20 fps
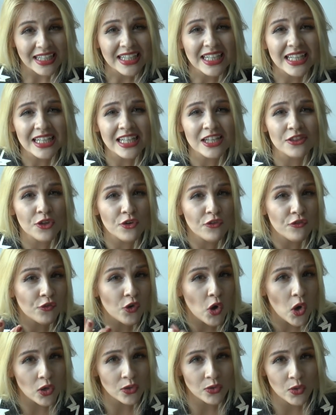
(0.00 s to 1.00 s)
hitting the
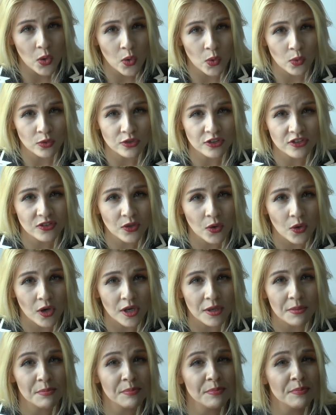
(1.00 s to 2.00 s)
wrong notes
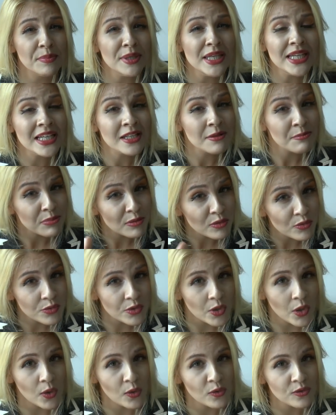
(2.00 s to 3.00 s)
or being in blue
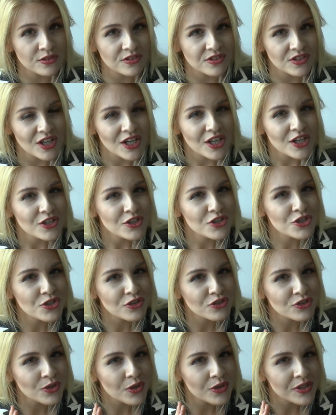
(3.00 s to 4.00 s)
notes, you're
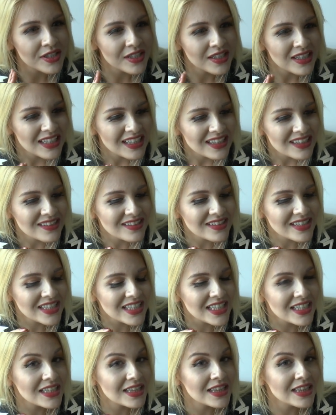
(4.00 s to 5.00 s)
just gonna
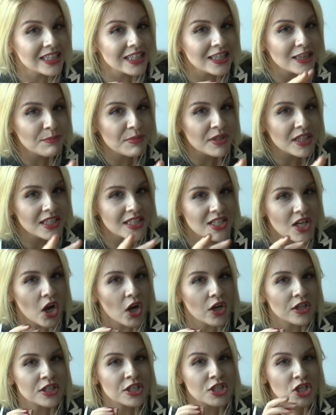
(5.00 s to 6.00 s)
sing a little bit
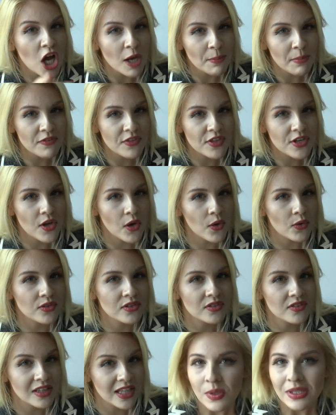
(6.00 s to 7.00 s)
on top of the
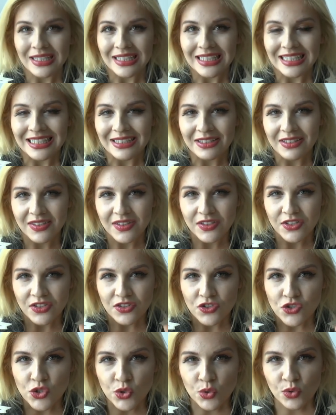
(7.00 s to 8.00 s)
notes.
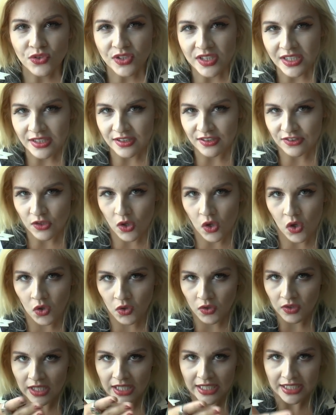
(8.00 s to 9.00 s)
Choosing a
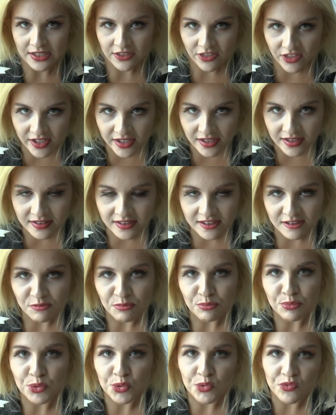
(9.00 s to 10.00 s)
song like this
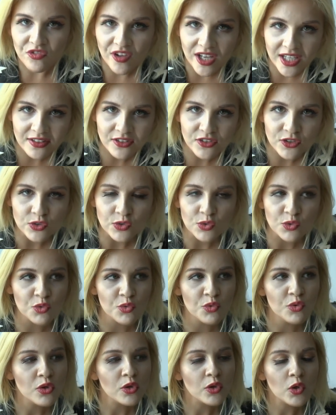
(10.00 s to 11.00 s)
prevents
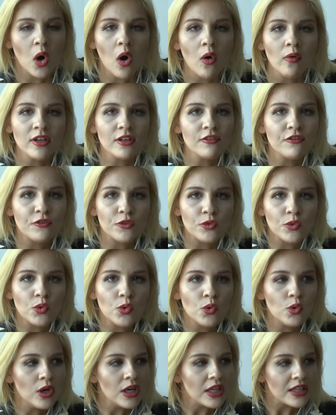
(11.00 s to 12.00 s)
you going
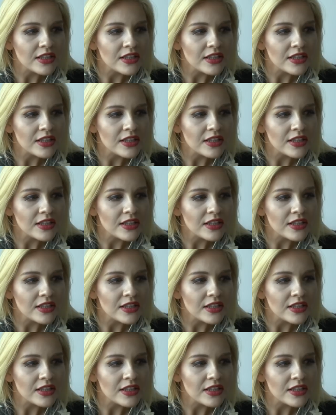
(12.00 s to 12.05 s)
through